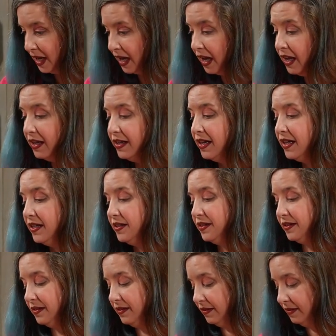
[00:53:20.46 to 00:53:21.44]
Ah,
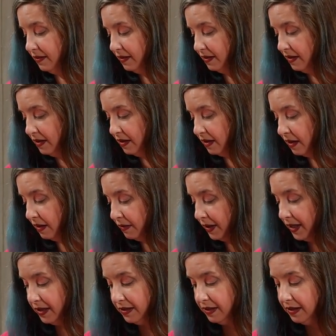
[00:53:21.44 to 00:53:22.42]
nice. All
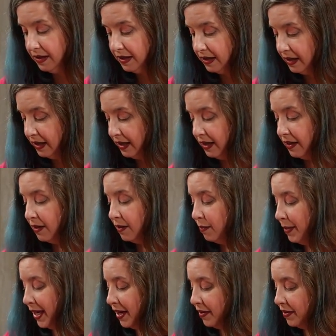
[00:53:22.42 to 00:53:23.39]
right.
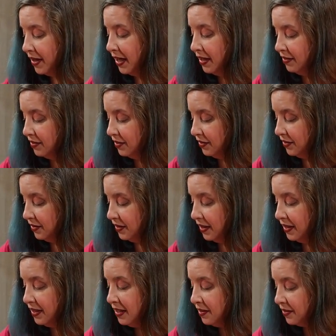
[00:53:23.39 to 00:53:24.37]
How about I
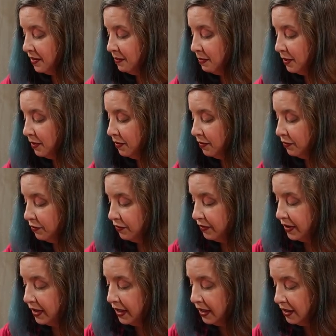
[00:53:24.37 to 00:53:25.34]
just an easy
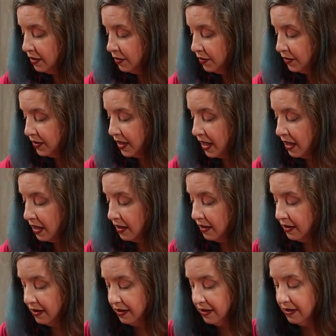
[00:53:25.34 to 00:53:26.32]
move? I use
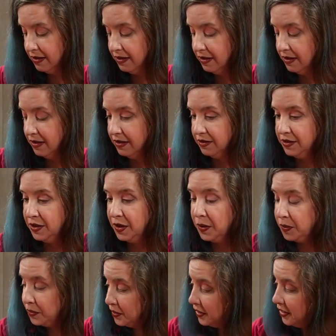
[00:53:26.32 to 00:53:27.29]
that
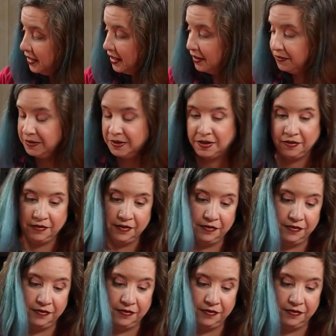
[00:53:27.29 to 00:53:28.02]
totally get rid of